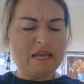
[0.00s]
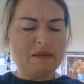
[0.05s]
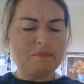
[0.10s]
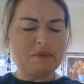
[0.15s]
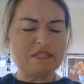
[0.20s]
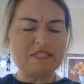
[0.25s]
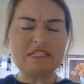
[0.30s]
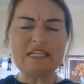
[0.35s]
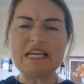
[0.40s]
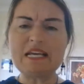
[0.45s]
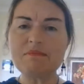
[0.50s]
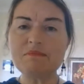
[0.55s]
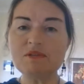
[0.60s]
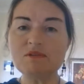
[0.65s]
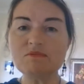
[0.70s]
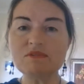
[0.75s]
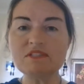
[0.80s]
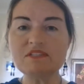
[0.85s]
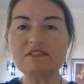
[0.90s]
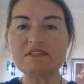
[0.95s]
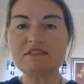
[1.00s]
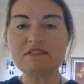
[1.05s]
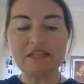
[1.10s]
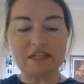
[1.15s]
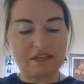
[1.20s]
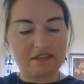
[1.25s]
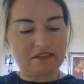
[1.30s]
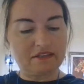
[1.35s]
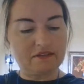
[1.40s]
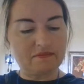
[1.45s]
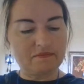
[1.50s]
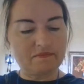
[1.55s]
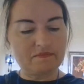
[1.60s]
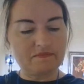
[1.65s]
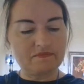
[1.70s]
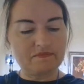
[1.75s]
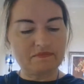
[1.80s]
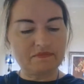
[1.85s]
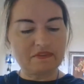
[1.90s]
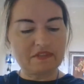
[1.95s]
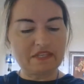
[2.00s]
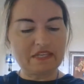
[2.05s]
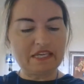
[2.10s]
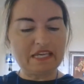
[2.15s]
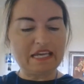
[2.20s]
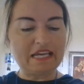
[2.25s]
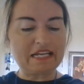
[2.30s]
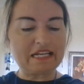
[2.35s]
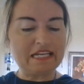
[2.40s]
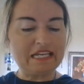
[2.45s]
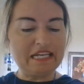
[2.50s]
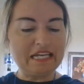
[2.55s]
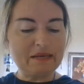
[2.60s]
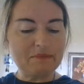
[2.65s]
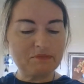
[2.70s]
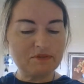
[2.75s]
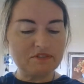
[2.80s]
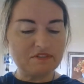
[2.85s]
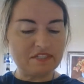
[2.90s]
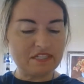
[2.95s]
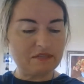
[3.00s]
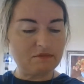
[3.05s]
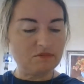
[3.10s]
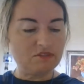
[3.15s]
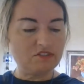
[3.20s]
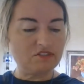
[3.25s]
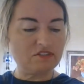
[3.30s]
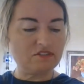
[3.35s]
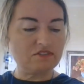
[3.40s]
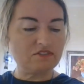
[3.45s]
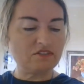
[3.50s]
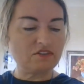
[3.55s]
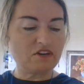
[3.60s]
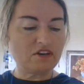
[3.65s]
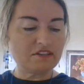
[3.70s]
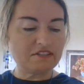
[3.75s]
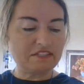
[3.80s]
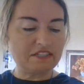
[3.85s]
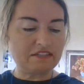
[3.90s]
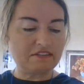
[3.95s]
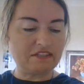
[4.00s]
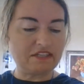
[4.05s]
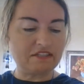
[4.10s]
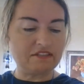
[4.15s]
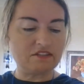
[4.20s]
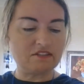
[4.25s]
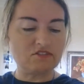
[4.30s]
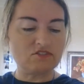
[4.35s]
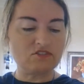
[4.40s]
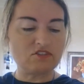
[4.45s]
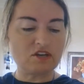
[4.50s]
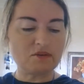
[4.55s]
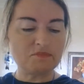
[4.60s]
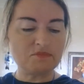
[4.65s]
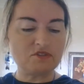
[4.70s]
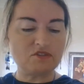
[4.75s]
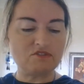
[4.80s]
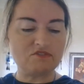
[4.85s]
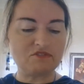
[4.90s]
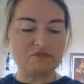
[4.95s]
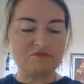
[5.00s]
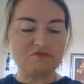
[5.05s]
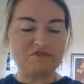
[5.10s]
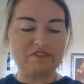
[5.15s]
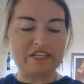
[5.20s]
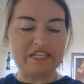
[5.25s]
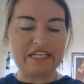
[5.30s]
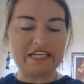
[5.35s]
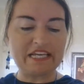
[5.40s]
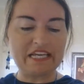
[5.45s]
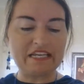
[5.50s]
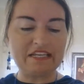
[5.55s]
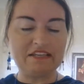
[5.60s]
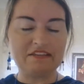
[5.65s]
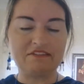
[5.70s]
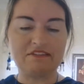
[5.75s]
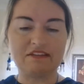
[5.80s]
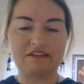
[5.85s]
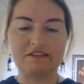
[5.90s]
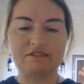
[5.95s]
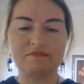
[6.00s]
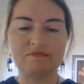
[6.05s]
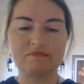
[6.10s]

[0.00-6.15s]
But Naaman was sick. He had leprosy, which is a nasty thing that stops you from feeling anything.